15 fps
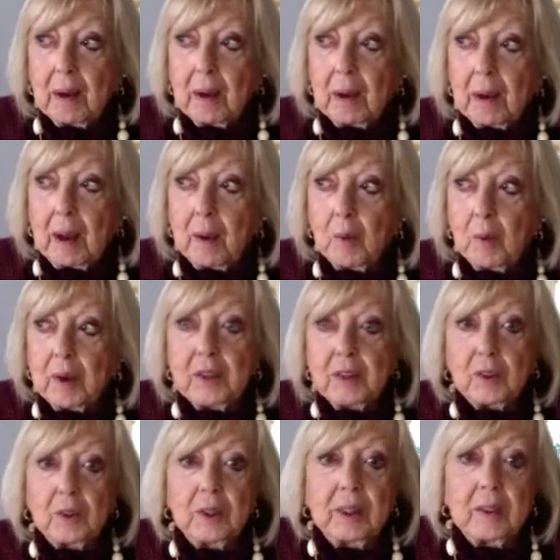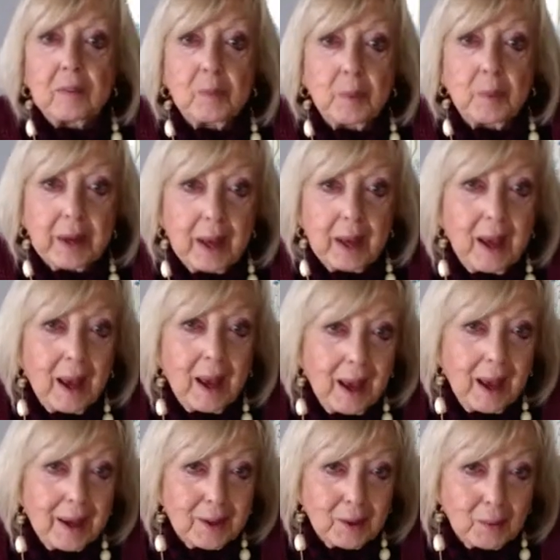I wanted to live, but I
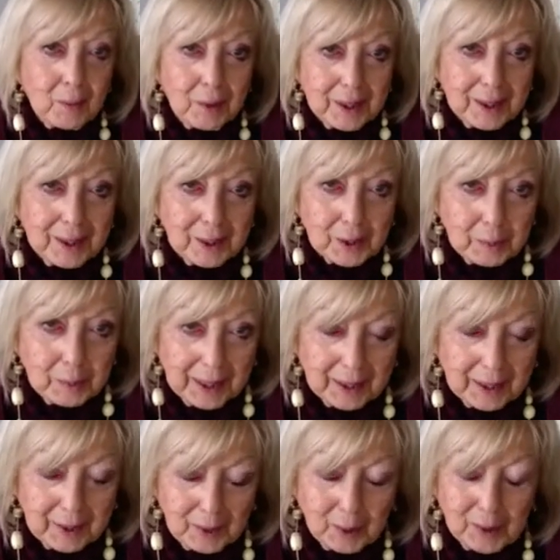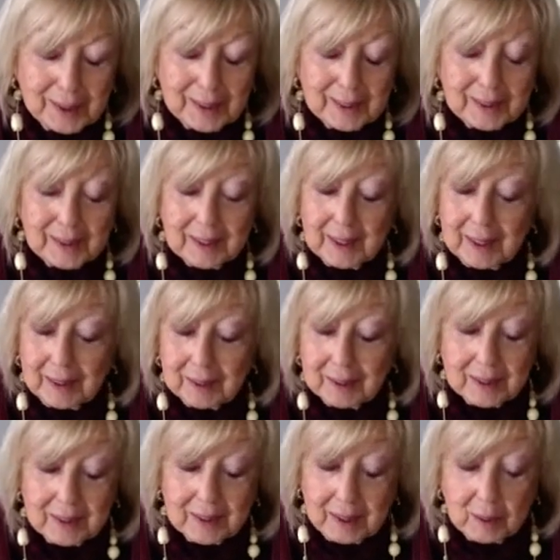wanted to make noise. It's
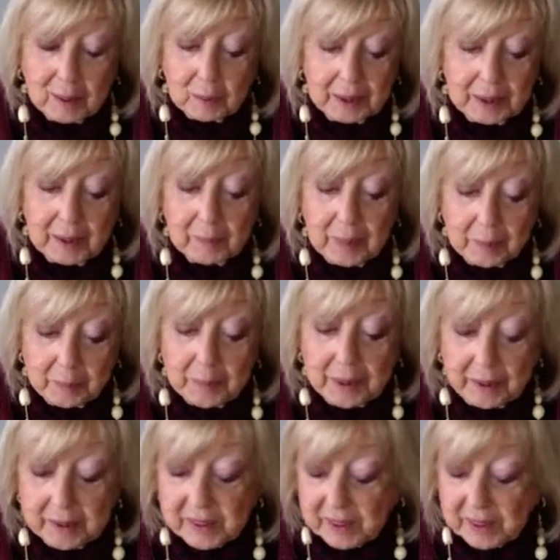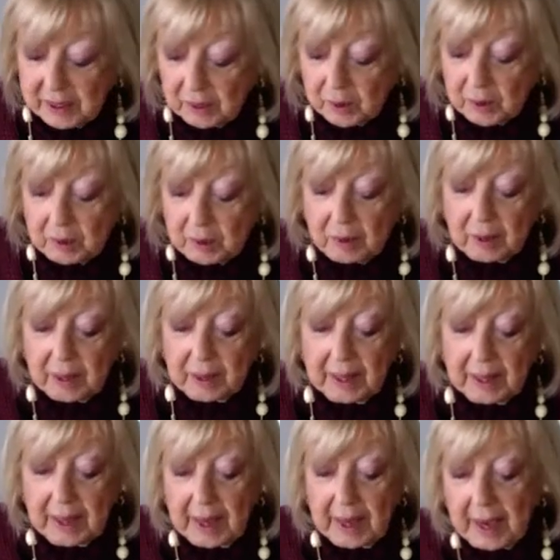terribly embarrassing to
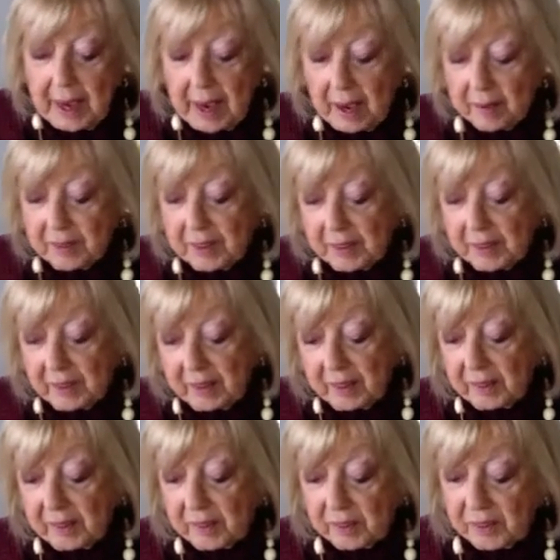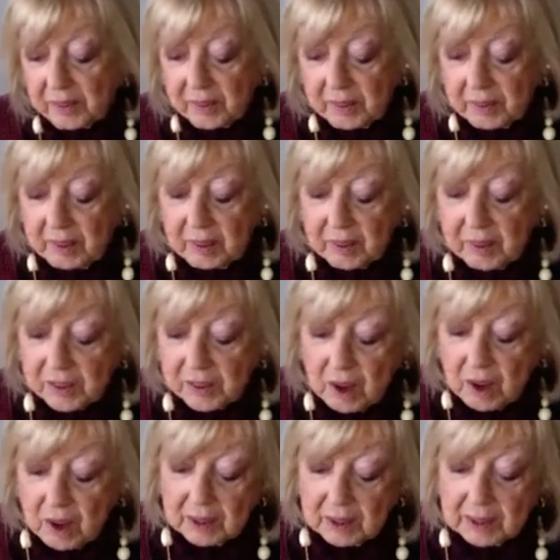have these
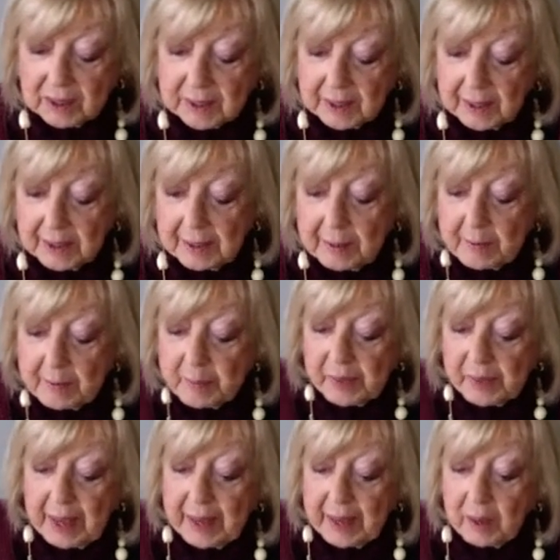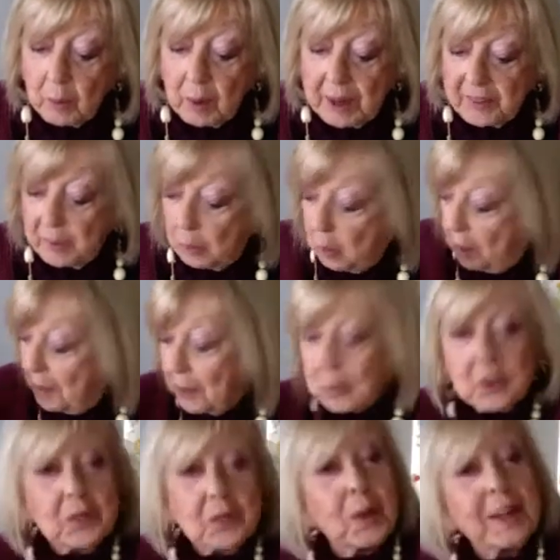thoughts. Anyway, the woman
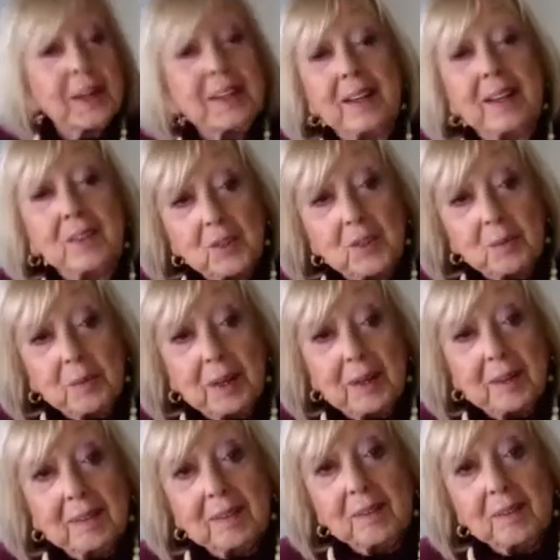was right next to me.